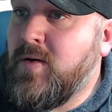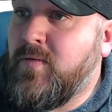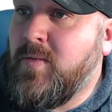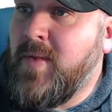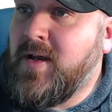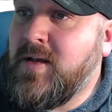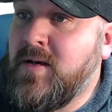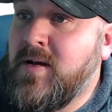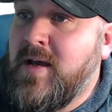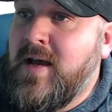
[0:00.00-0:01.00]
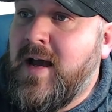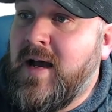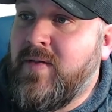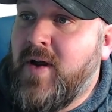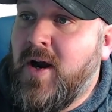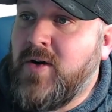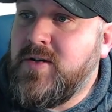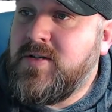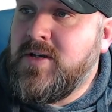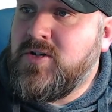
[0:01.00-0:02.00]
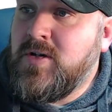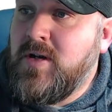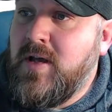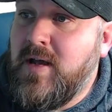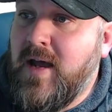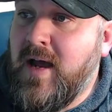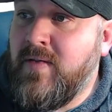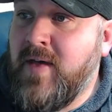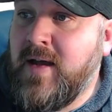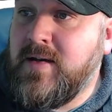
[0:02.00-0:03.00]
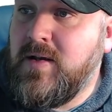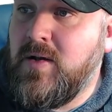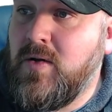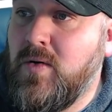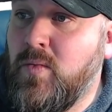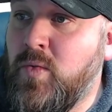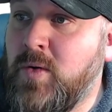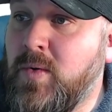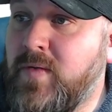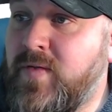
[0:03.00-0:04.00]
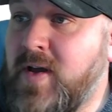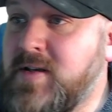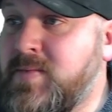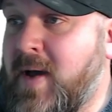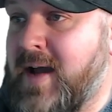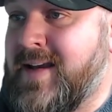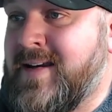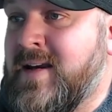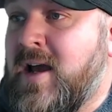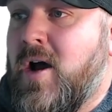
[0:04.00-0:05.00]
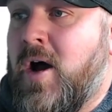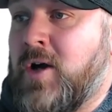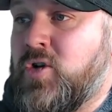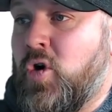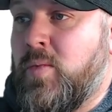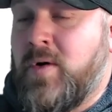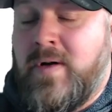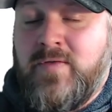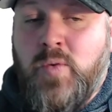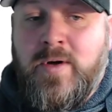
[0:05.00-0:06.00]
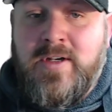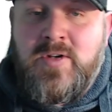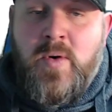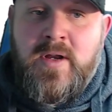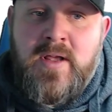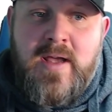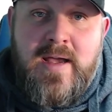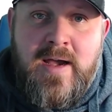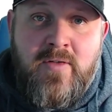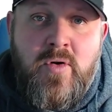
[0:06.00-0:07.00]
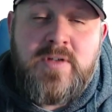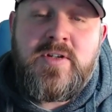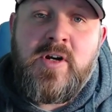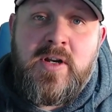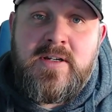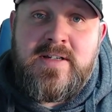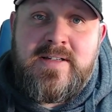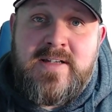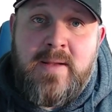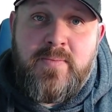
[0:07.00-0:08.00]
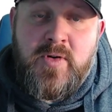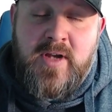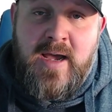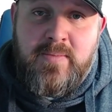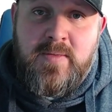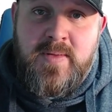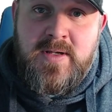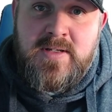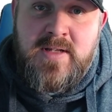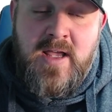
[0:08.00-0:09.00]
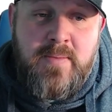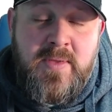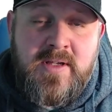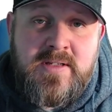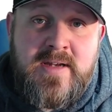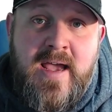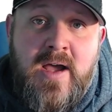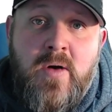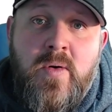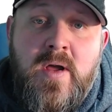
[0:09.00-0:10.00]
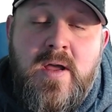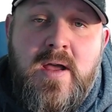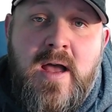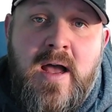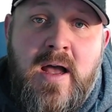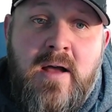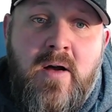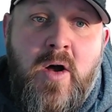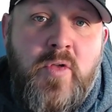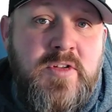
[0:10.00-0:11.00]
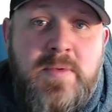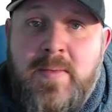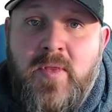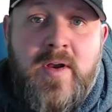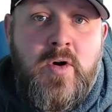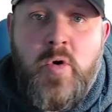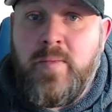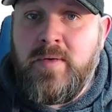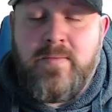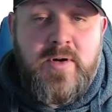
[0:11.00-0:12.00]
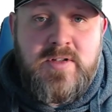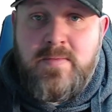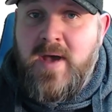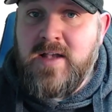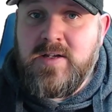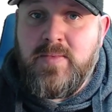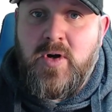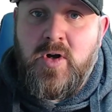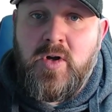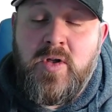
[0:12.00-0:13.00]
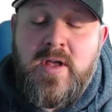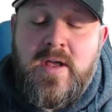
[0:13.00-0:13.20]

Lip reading: for making the hard decision that we were faced back in October of 2020. Of course, they're going to tip their cap to PSA because now all these people that are opening prison basketball,